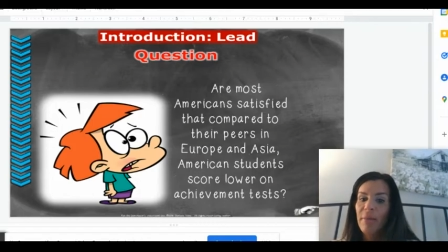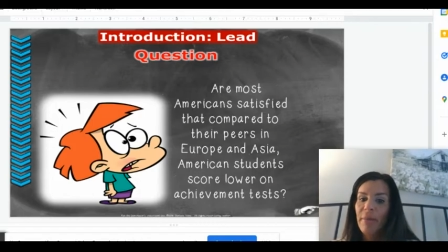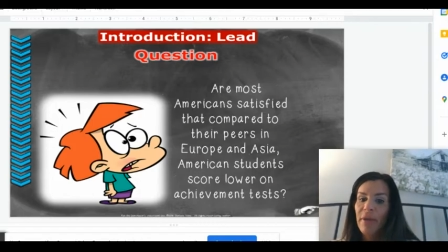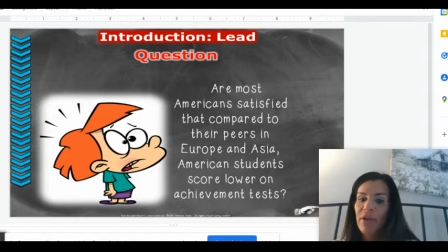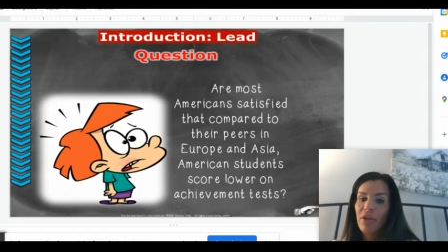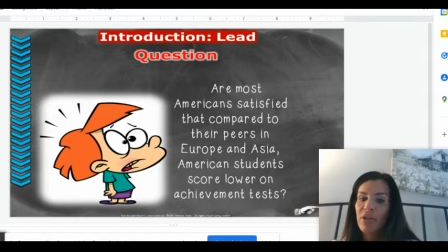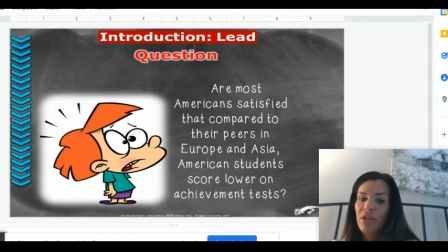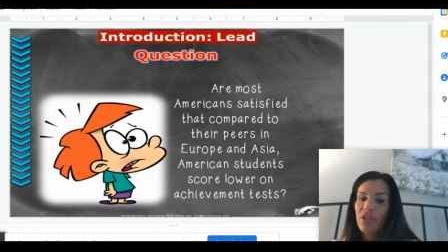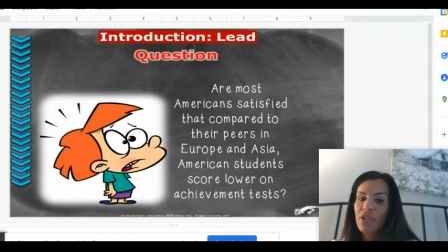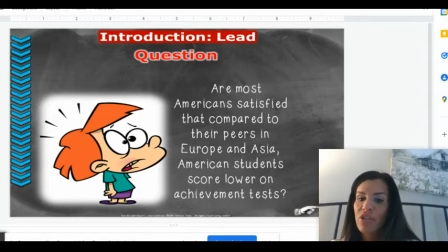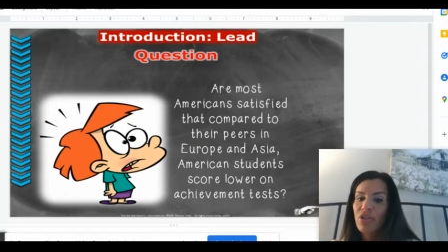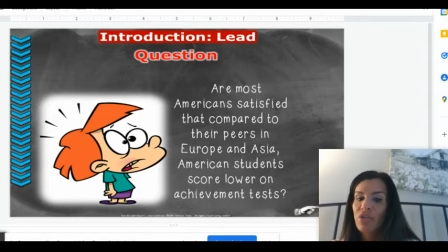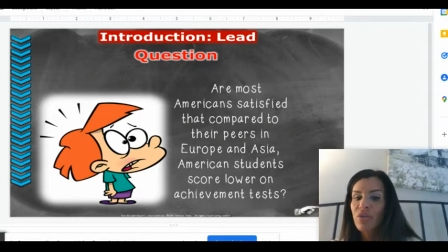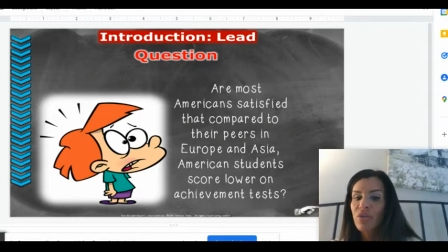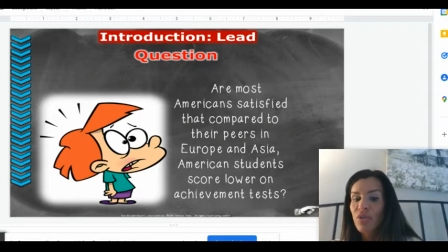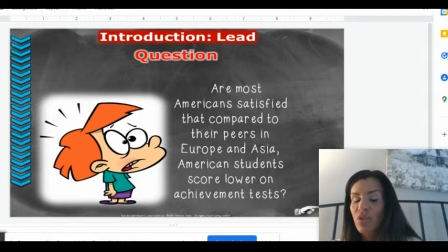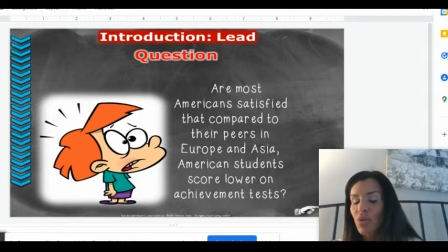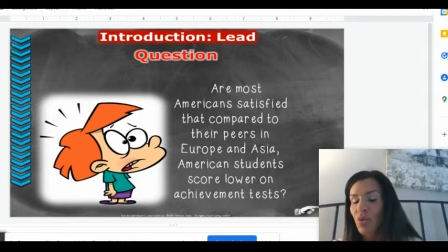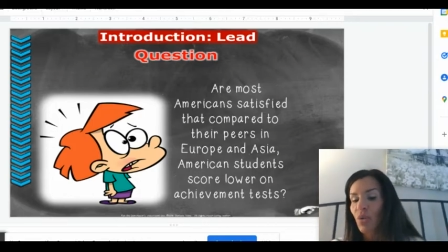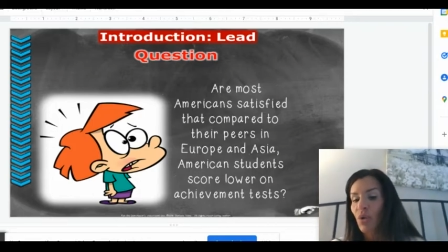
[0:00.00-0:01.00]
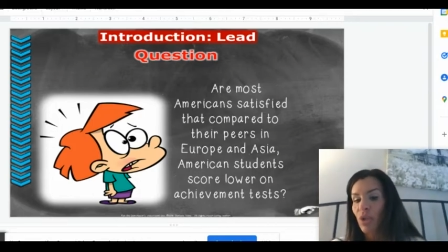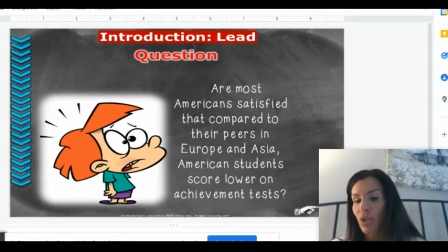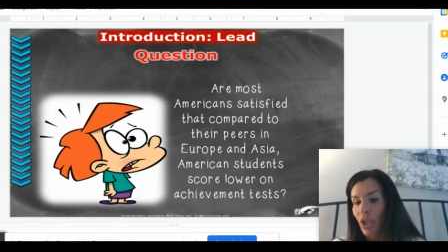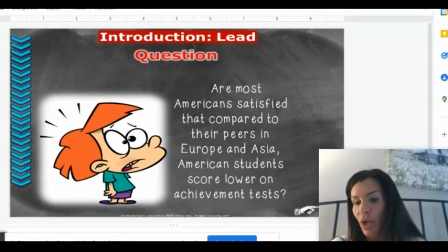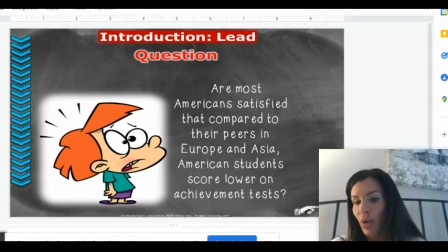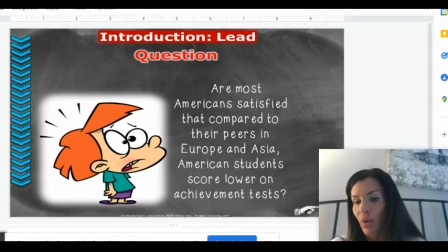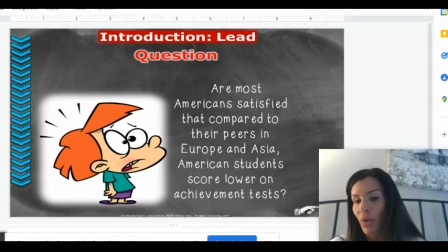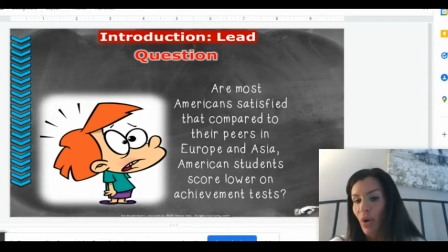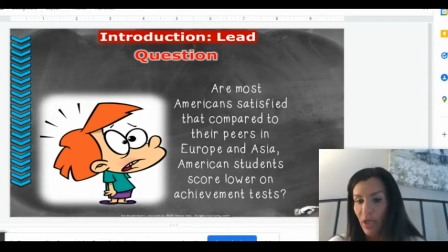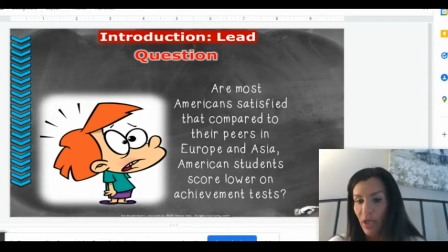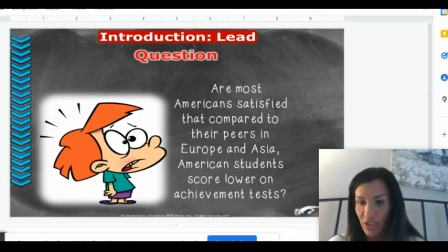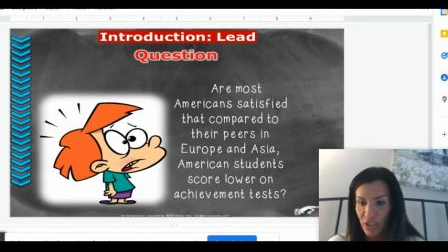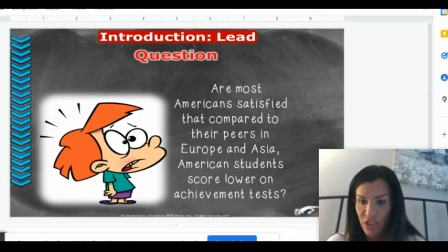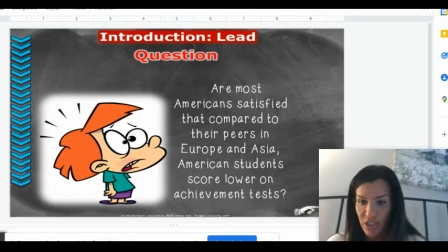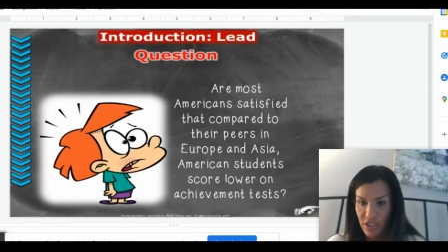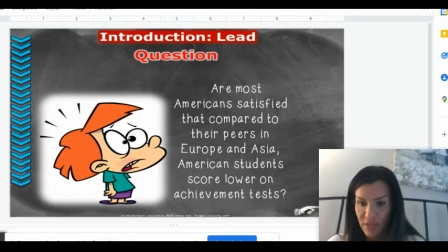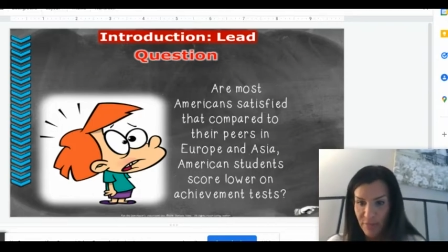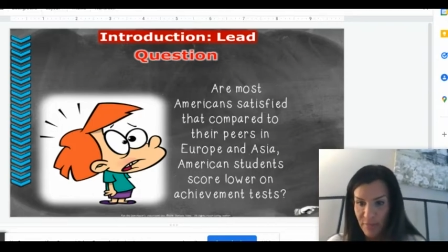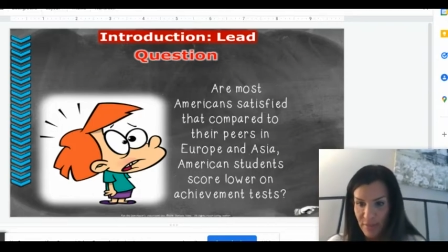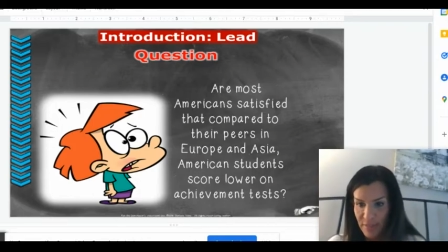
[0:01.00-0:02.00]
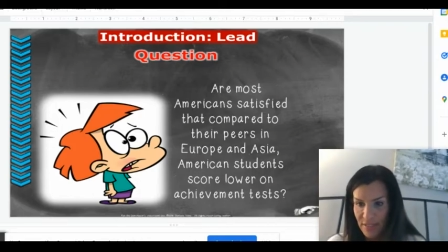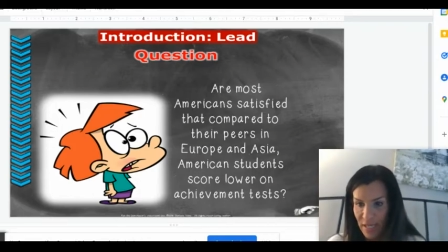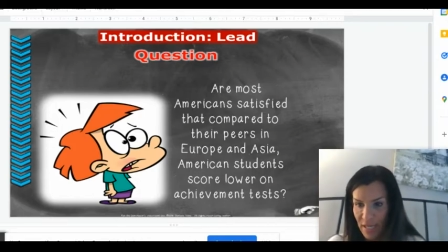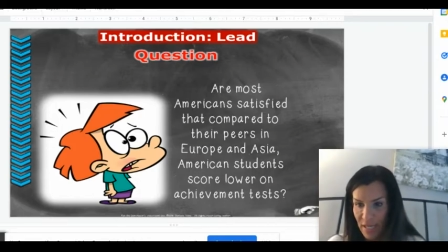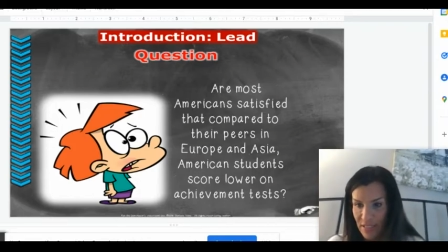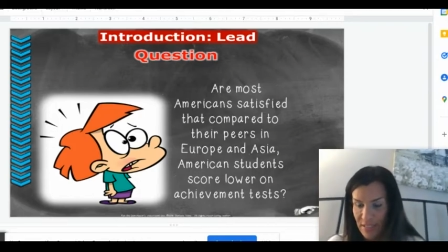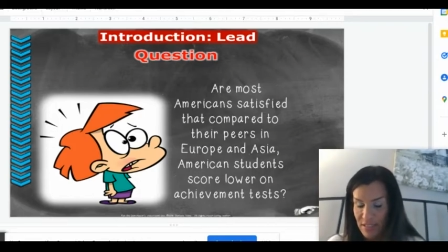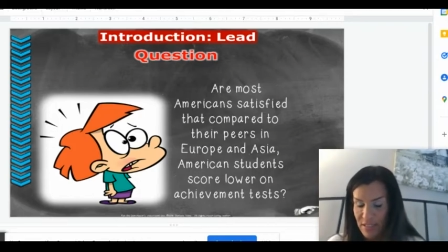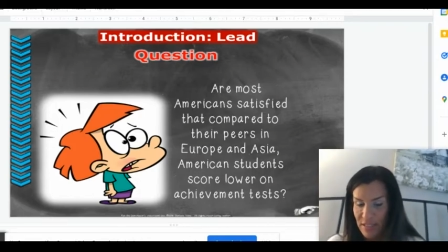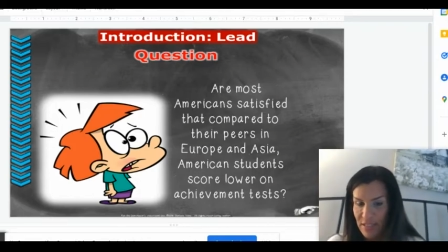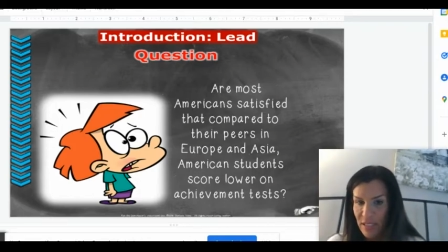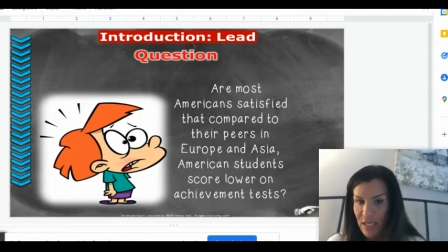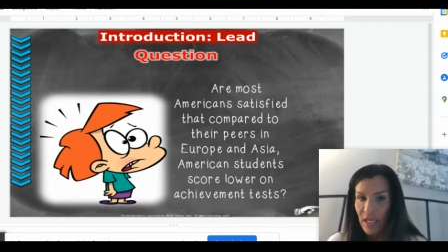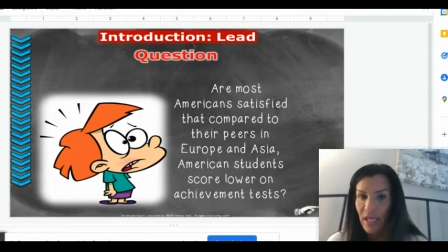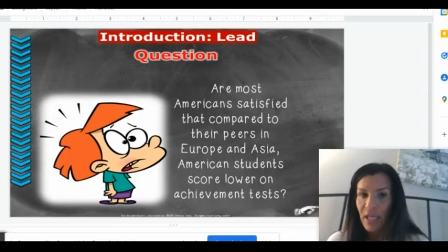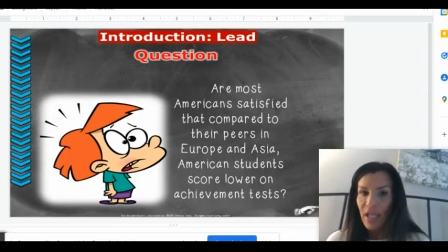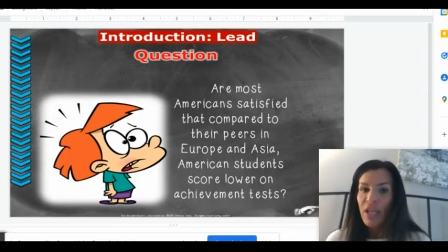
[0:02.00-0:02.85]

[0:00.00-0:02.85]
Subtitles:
American students score lower on achievement tests?